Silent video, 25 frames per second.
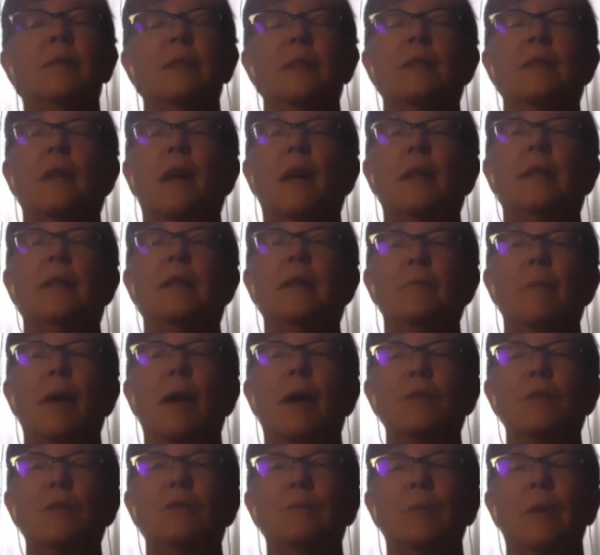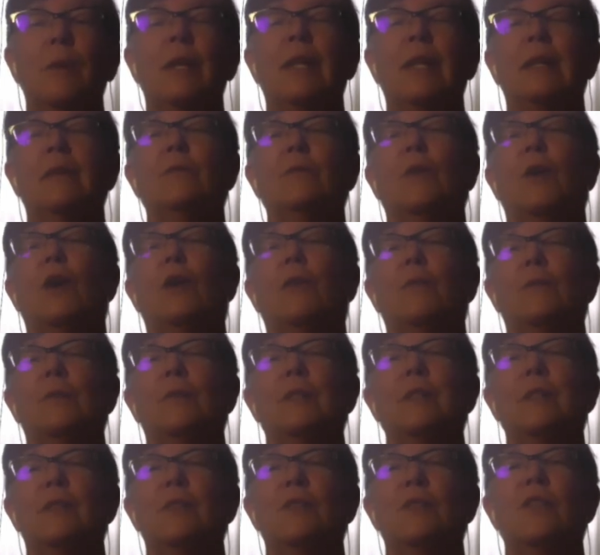it's not the amount of money involved;
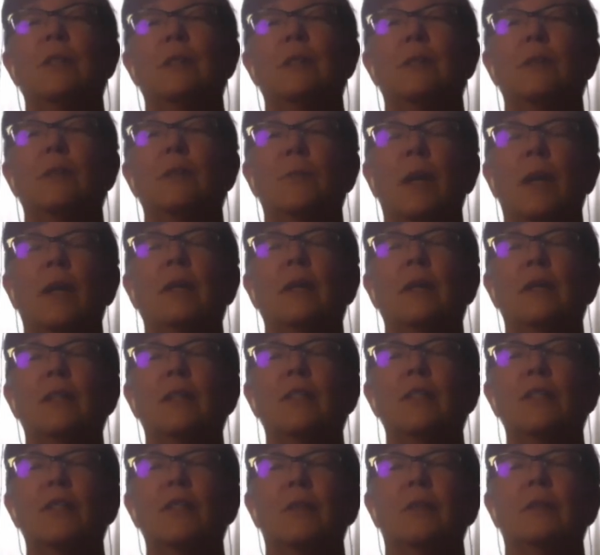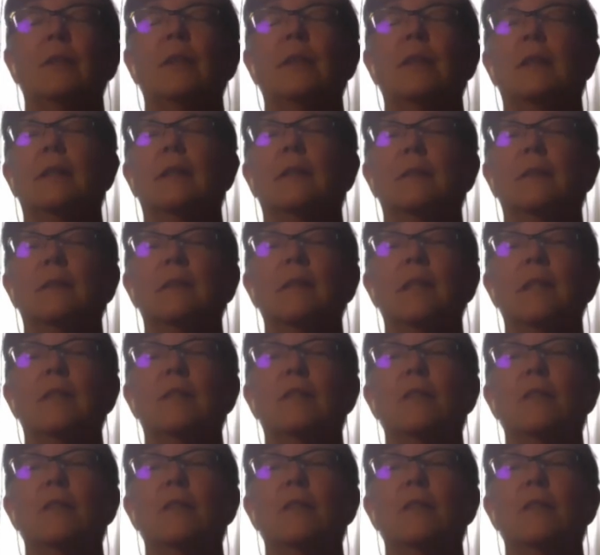it's just the recognition and and